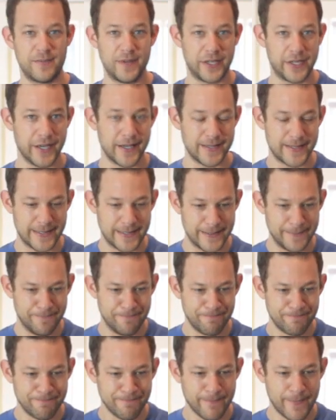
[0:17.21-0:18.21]
Because
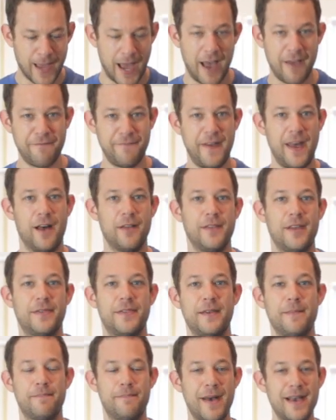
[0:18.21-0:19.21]
I found that
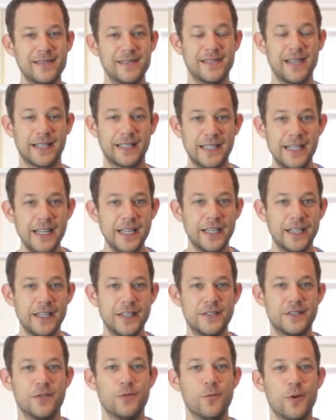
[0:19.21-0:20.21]
the best technique
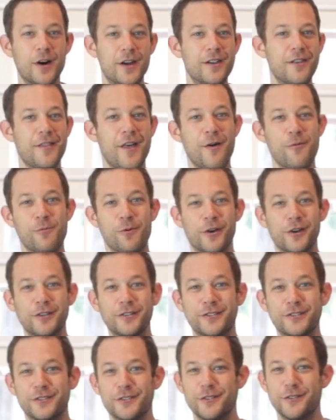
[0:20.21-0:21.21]
is the one that
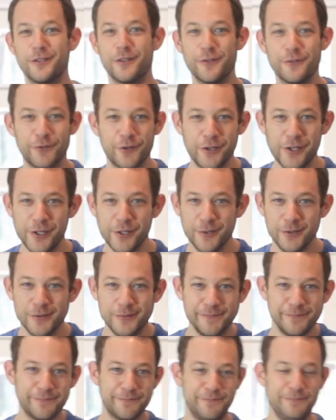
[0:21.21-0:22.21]
works for you.
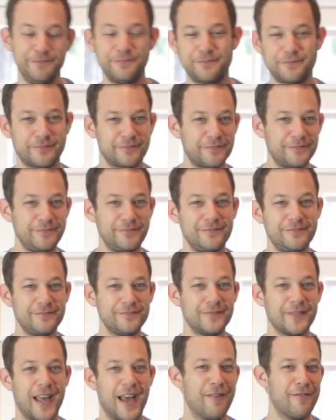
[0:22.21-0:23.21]

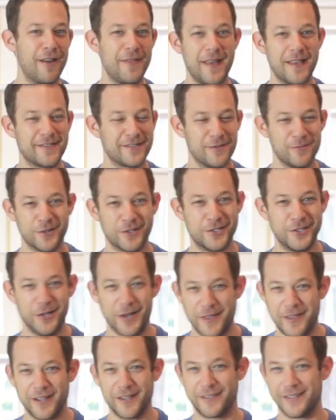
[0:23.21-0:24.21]
I read that somewhere too.
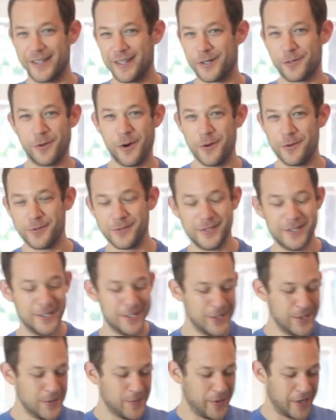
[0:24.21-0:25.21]
I think it's like a quote.
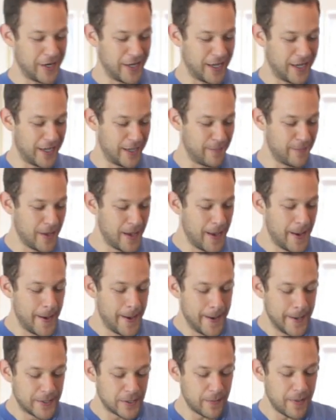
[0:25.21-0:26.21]
But
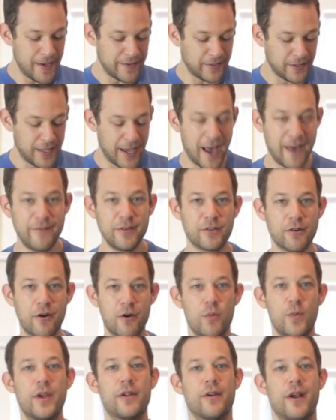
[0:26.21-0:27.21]
so basically, I've been
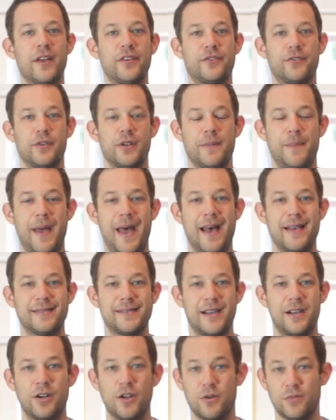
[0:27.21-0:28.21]
growing wheatgrass for the
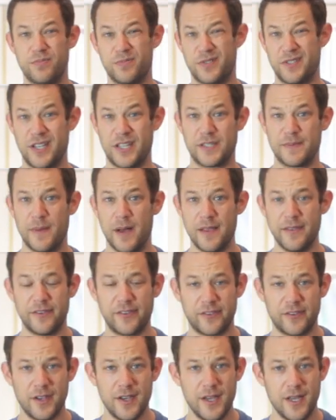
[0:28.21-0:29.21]
past, 6
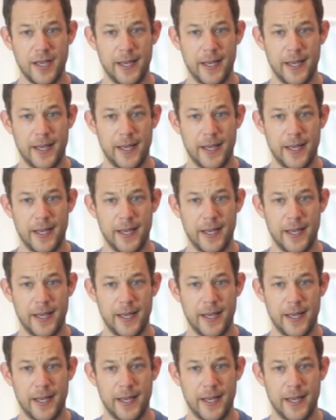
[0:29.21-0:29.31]
months.